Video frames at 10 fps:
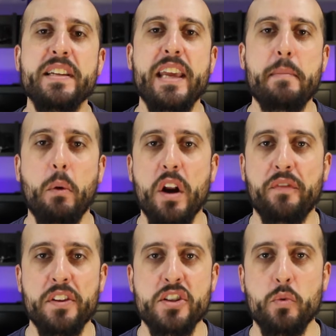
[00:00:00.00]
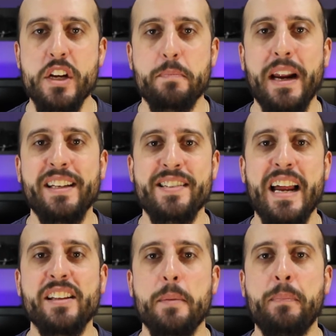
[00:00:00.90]
is a game I wanted for the Switch, but I
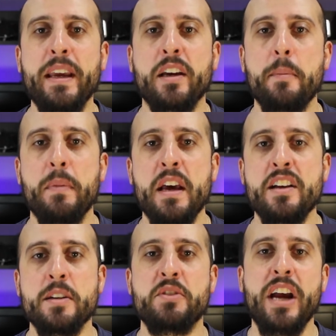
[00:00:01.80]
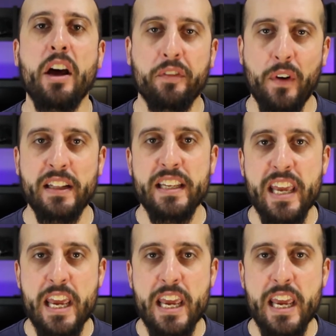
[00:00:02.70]
decided to pick up some child-friendly